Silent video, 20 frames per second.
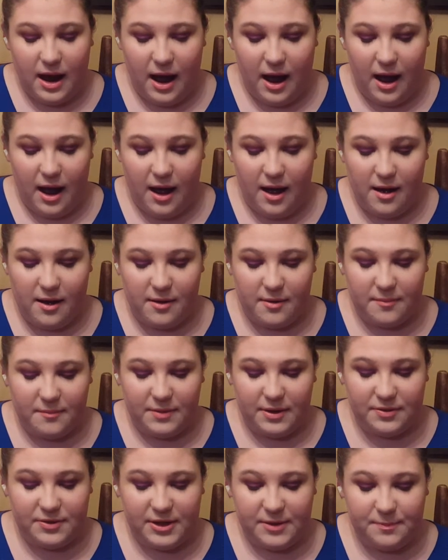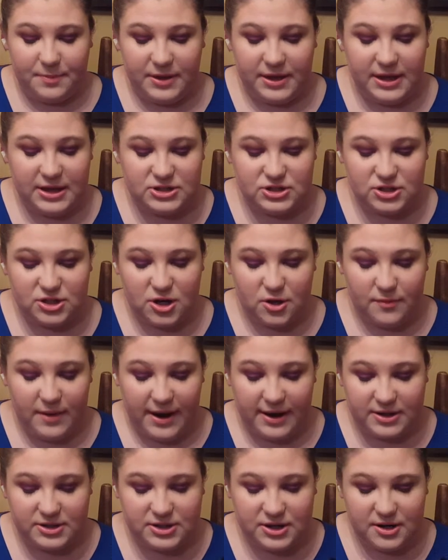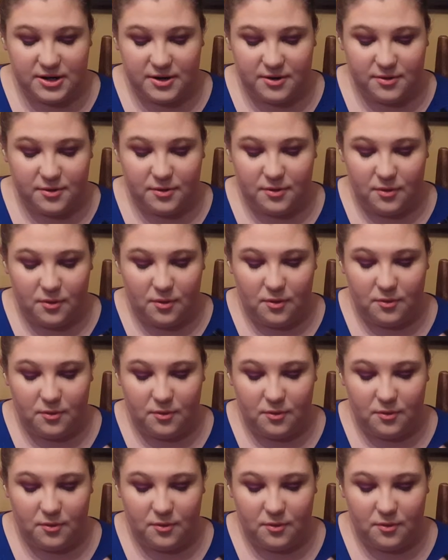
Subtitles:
The Peach corrector,